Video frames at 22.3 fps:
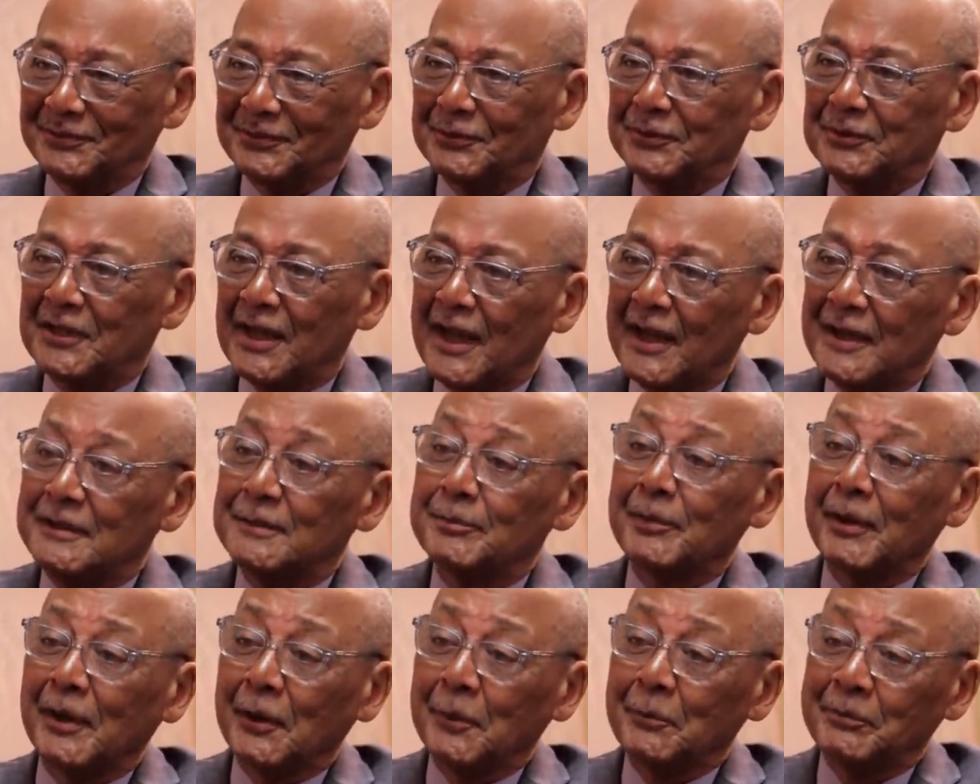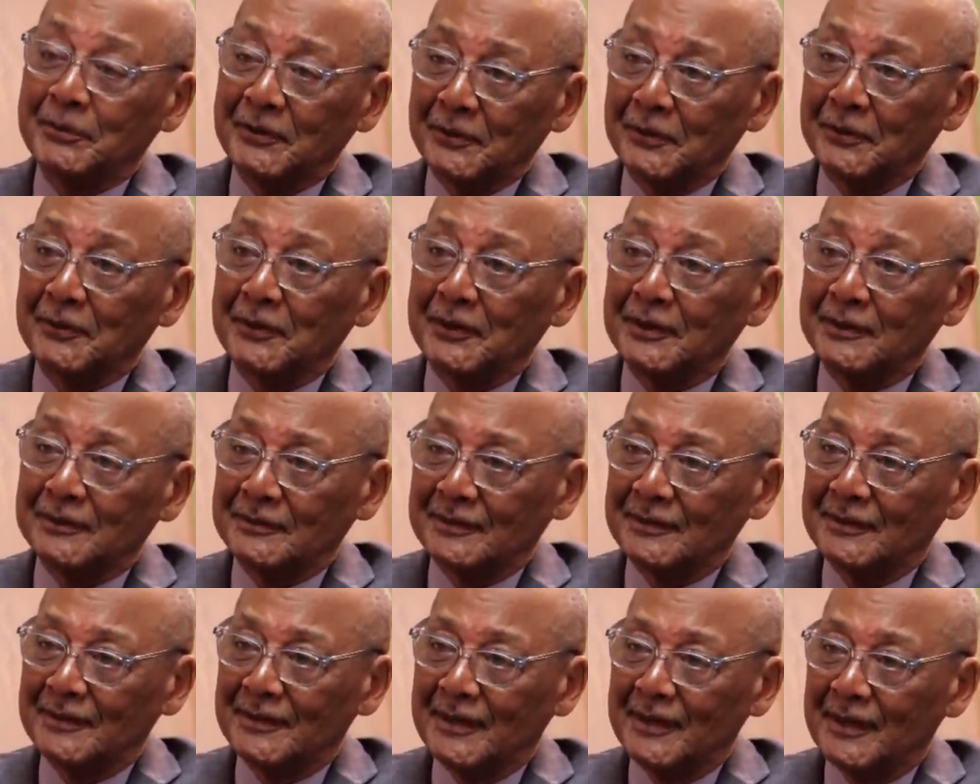during the antebellum period
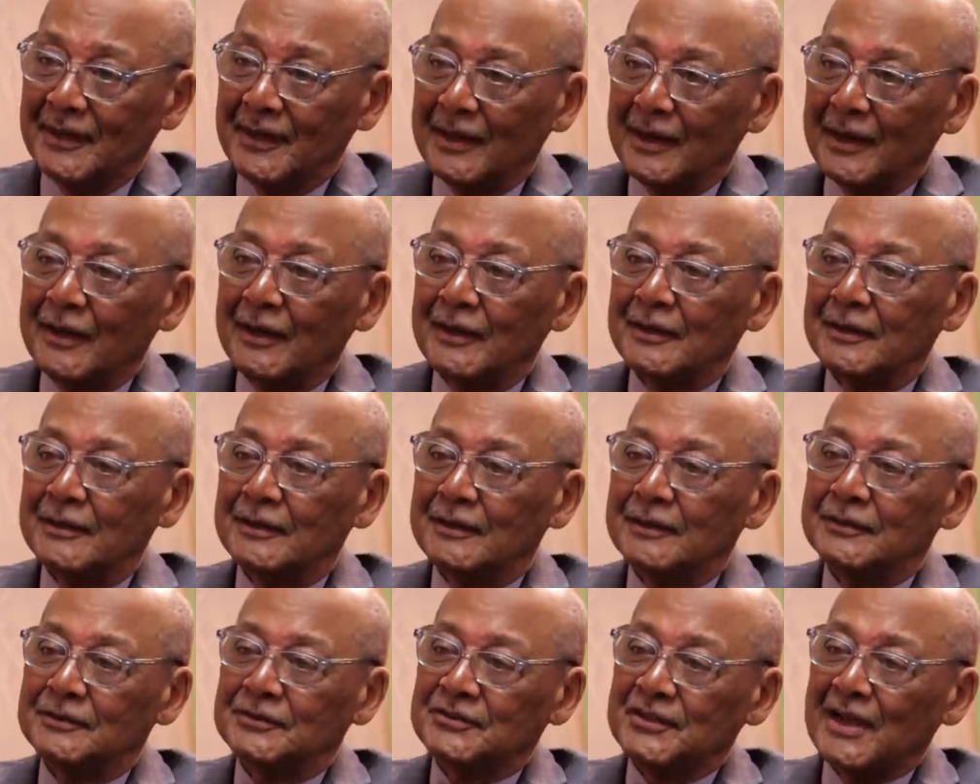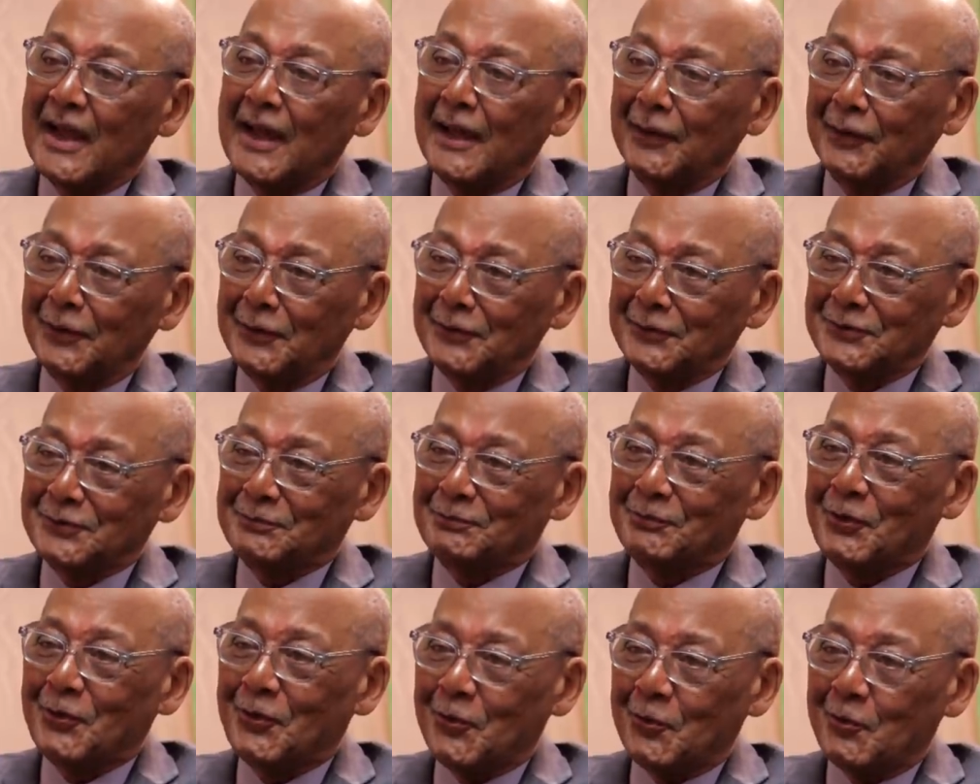
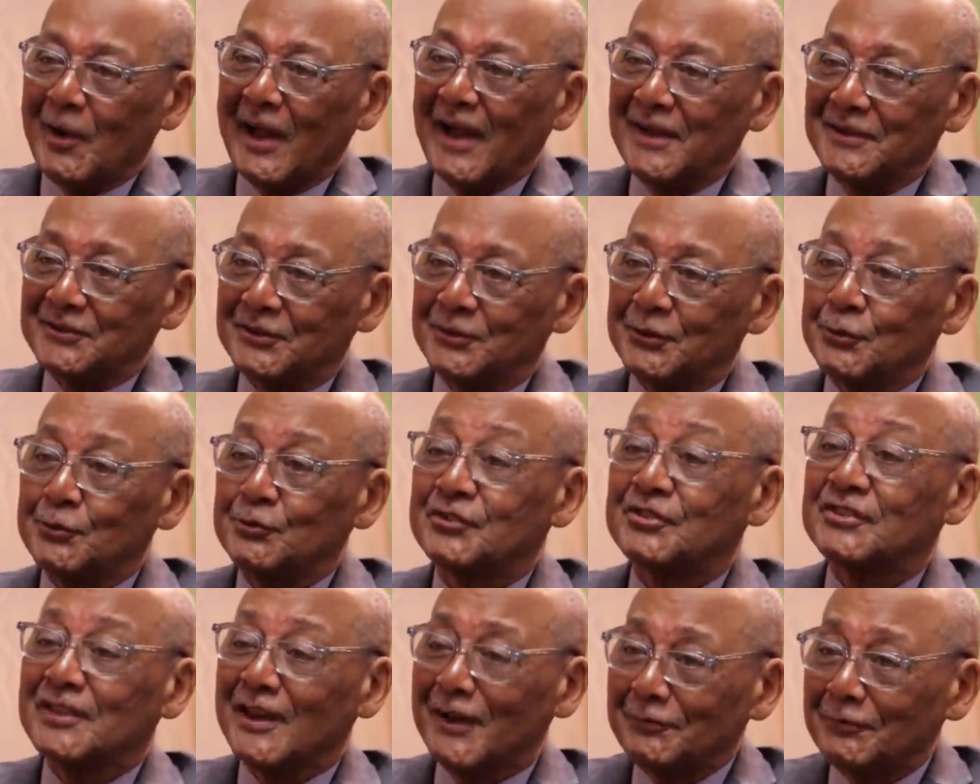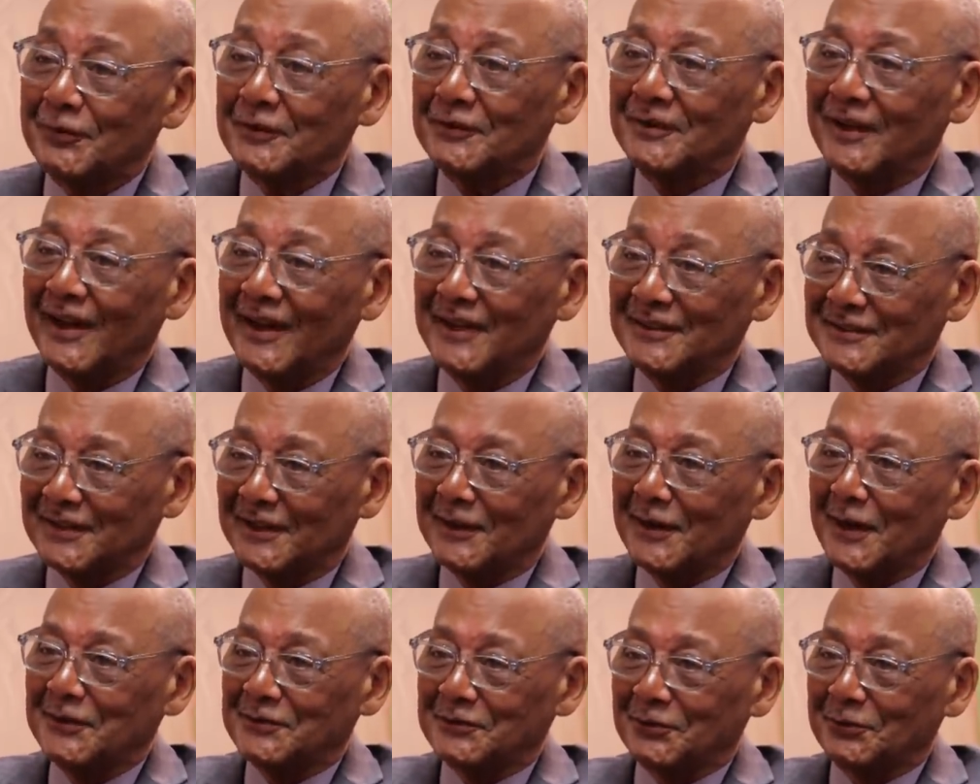silenced poor whites who suffered as a
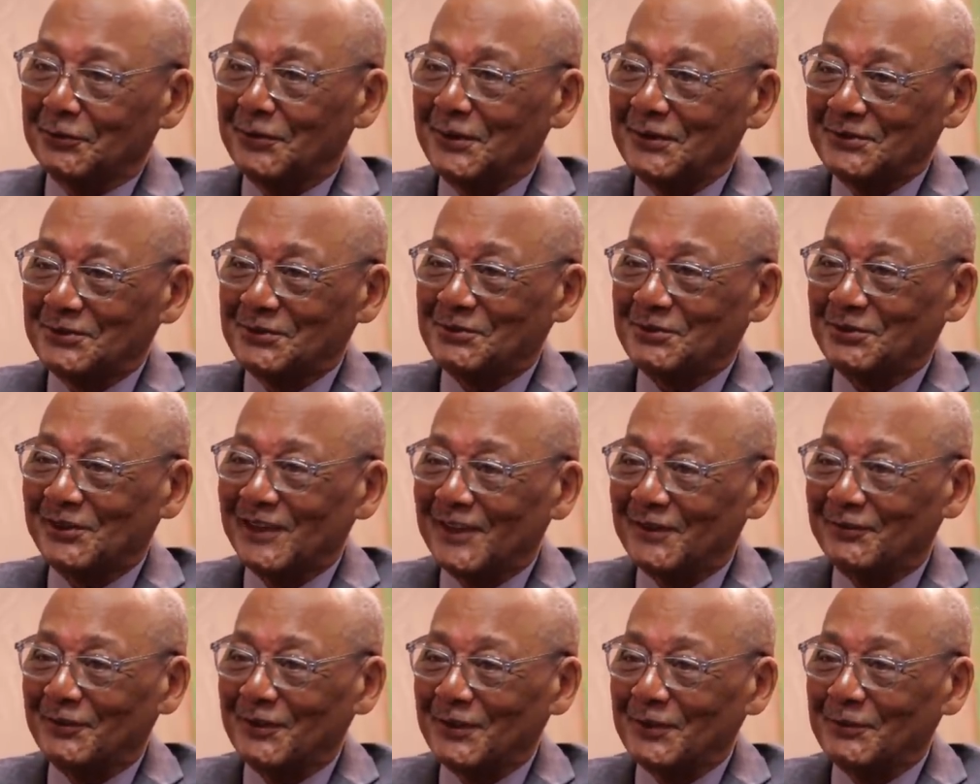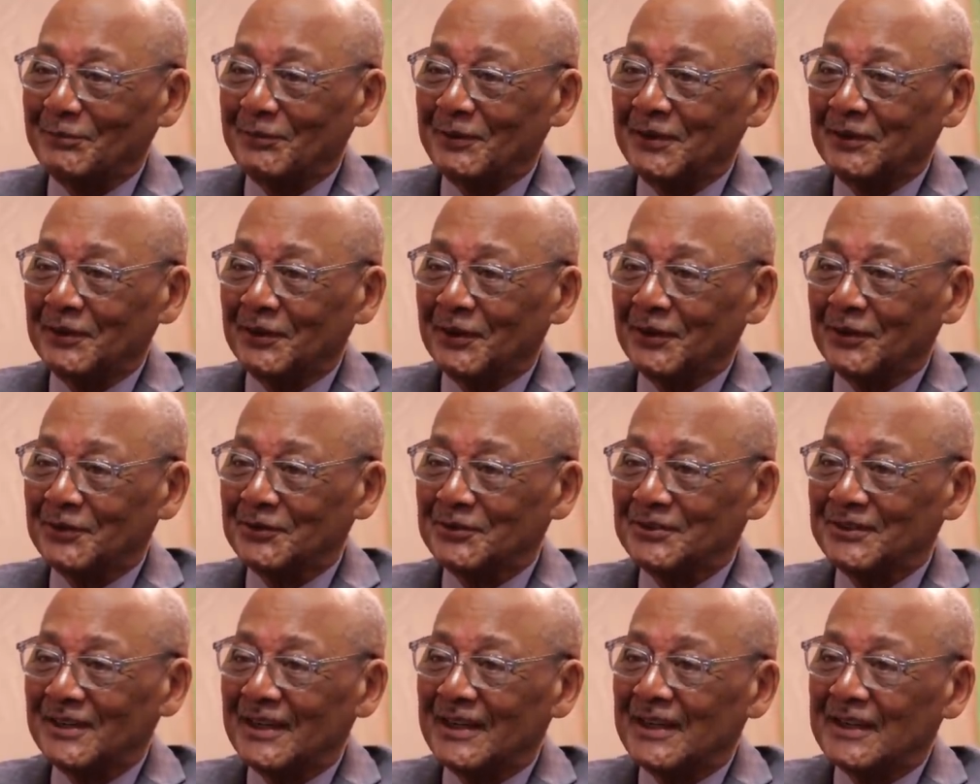consequence of slavery
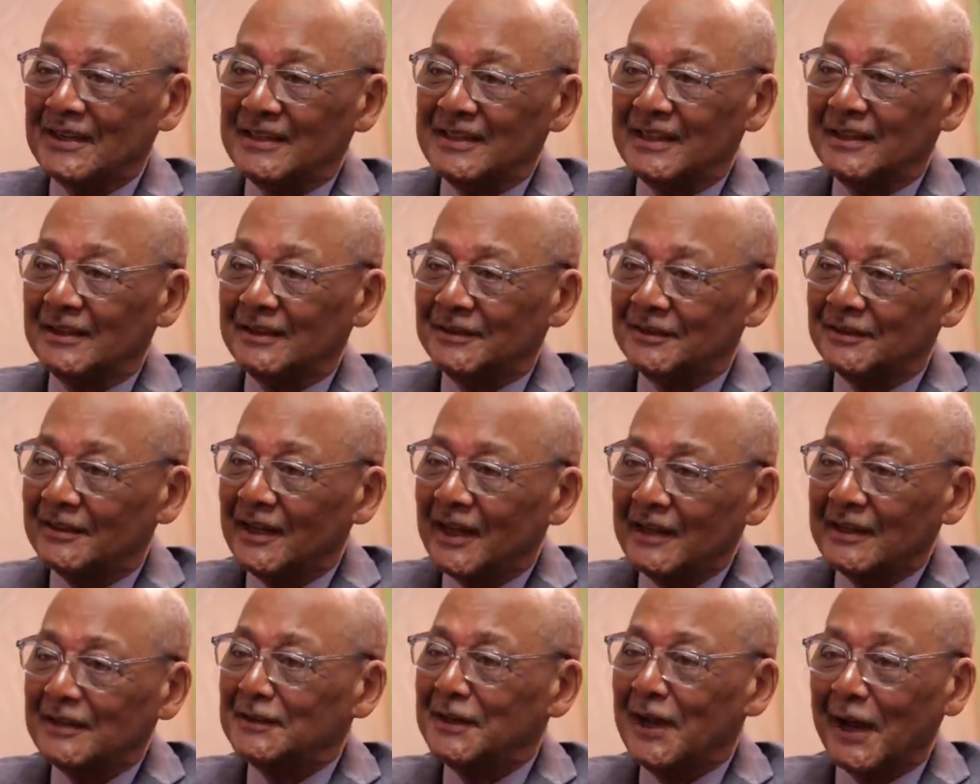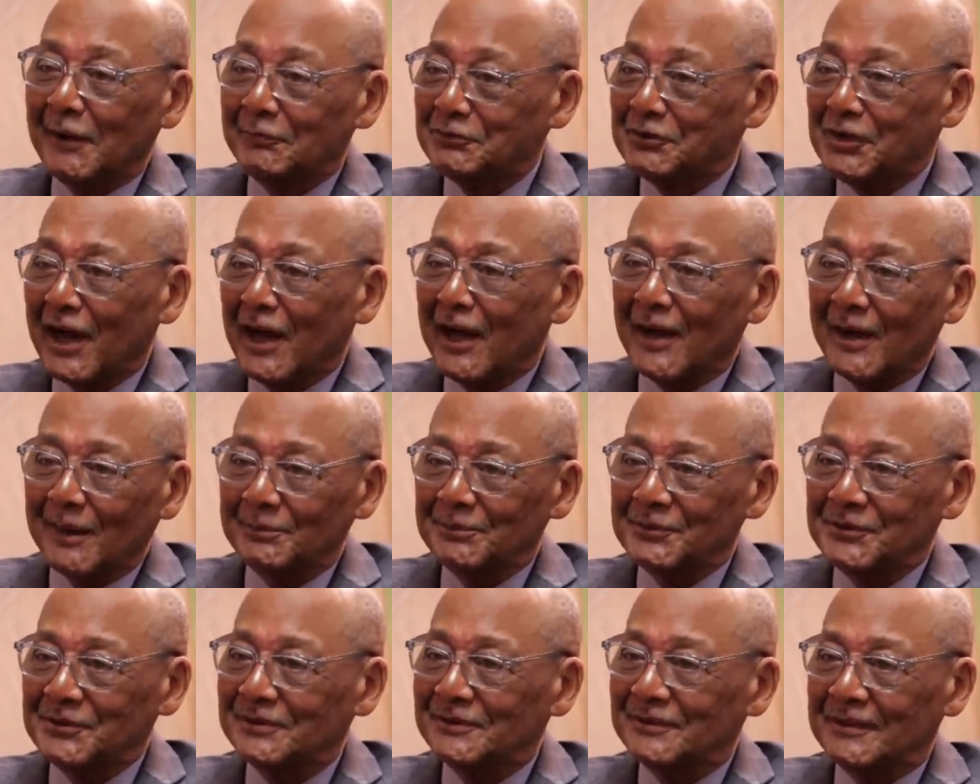because they didn't have
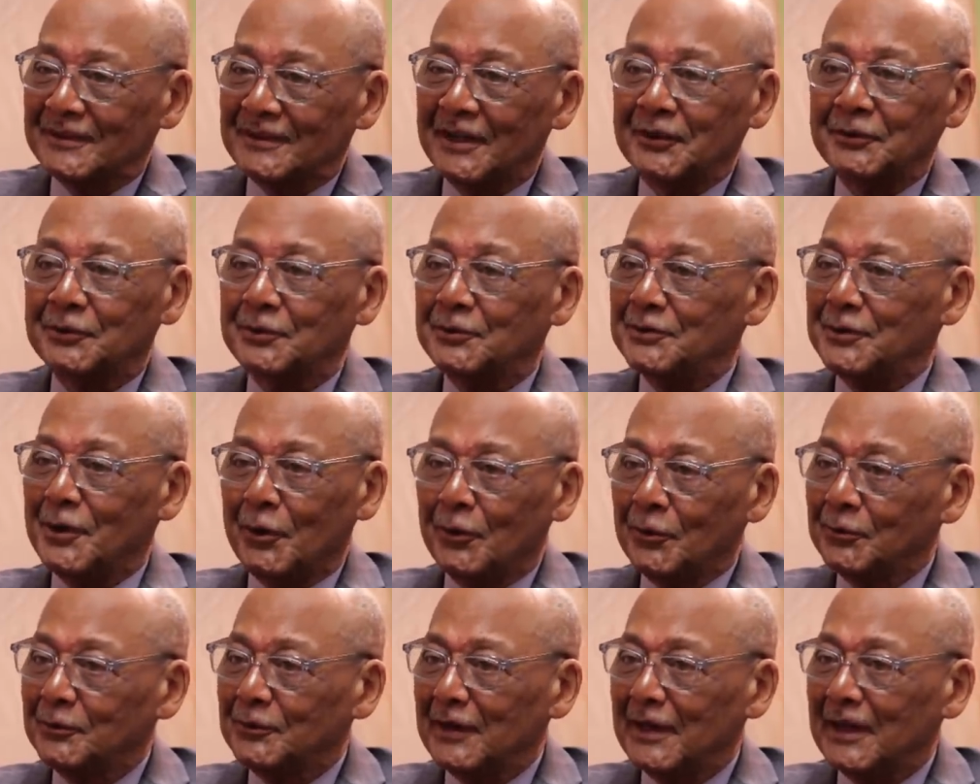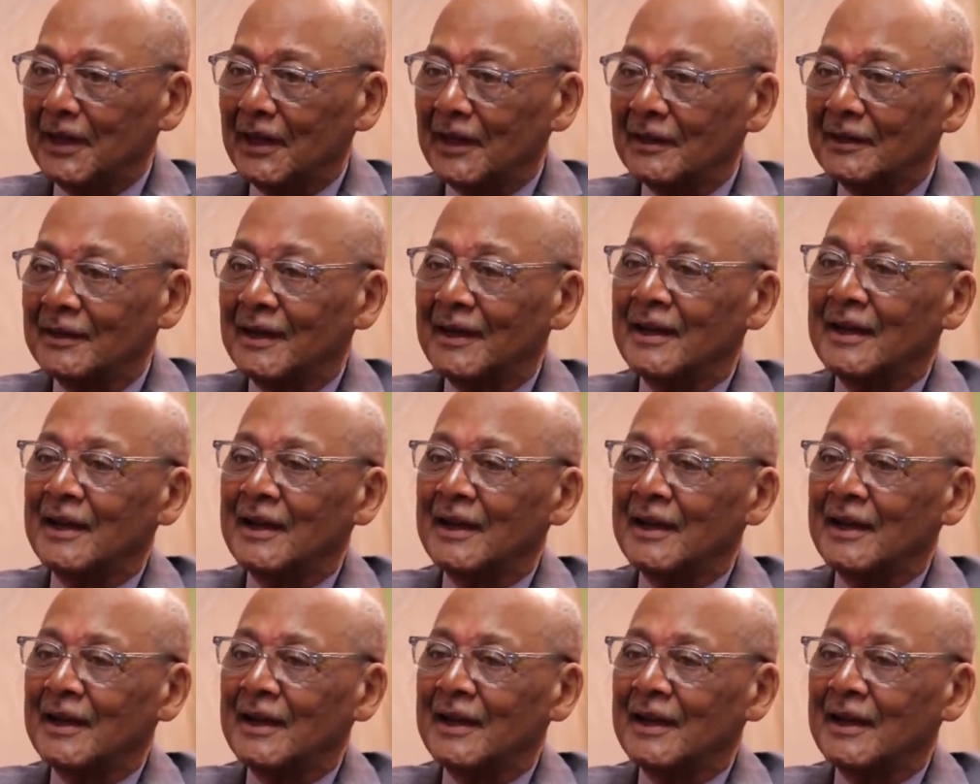jobs. They couldn't own land.